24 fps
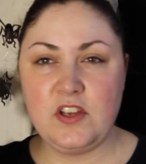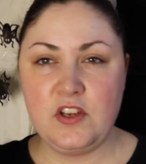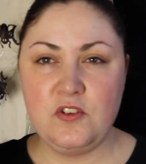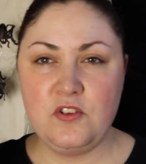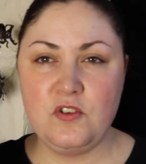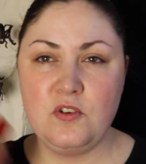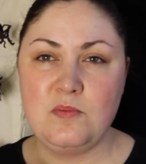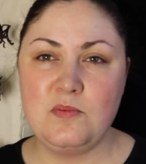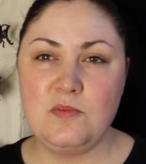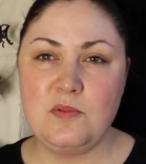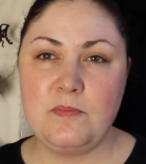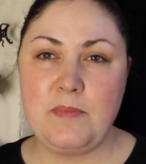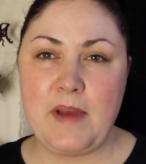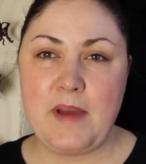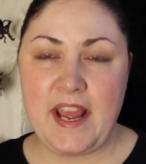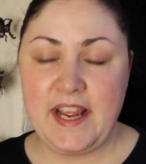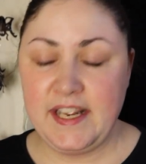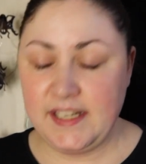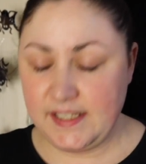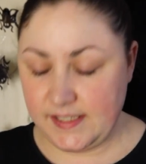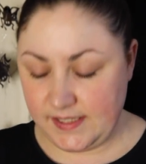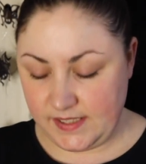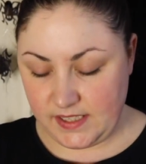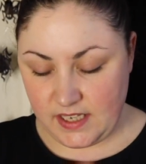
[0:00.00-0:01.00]
a normal
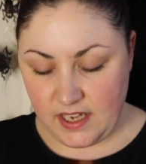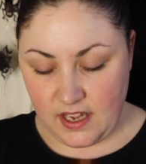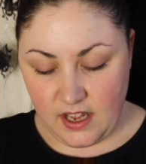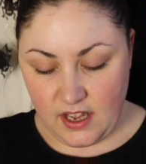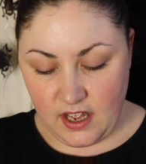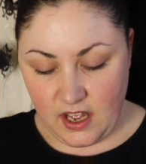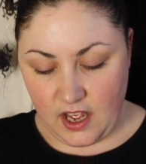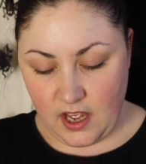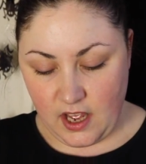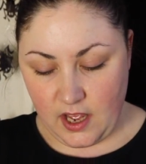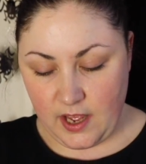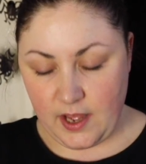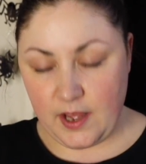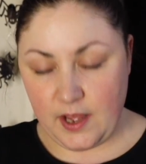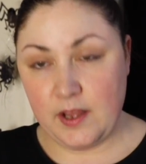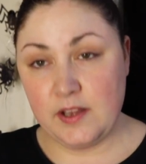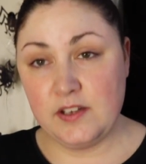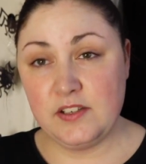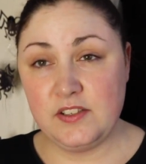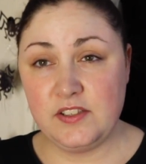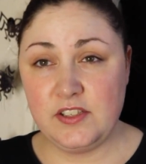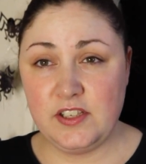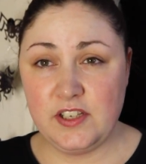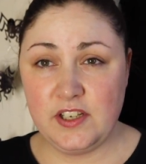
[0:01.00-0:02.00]
base
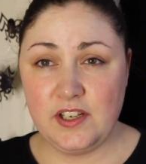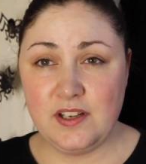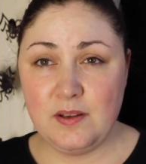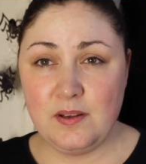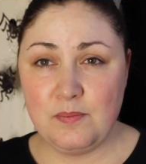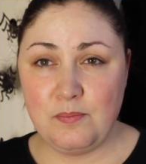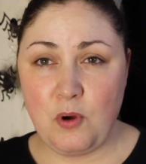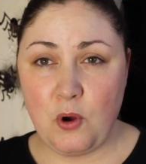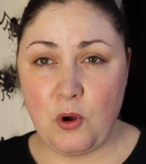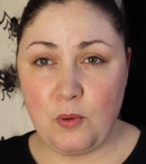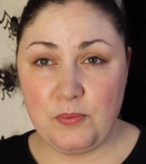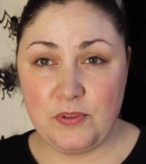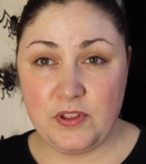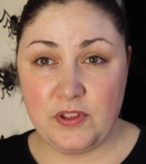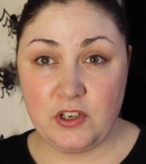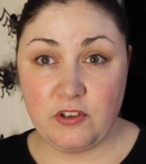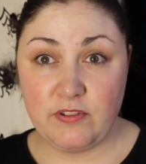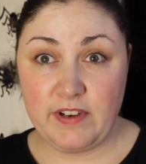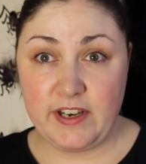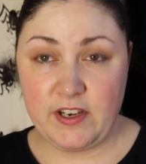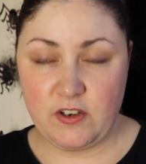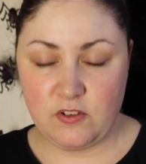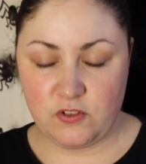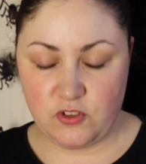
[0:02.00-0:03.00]
to pop the
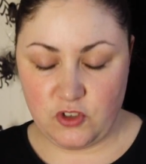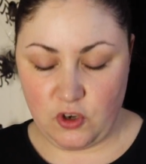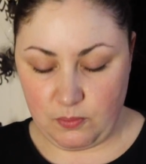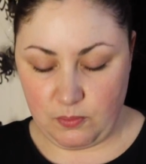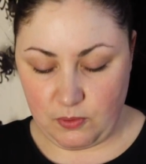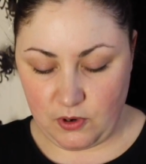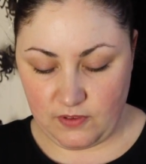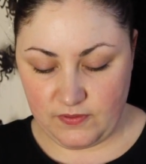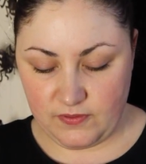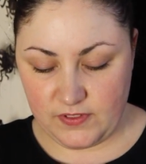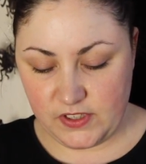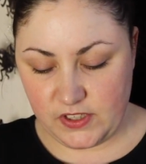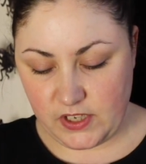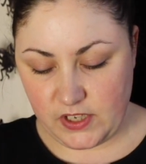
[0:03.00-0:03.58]
green on top of.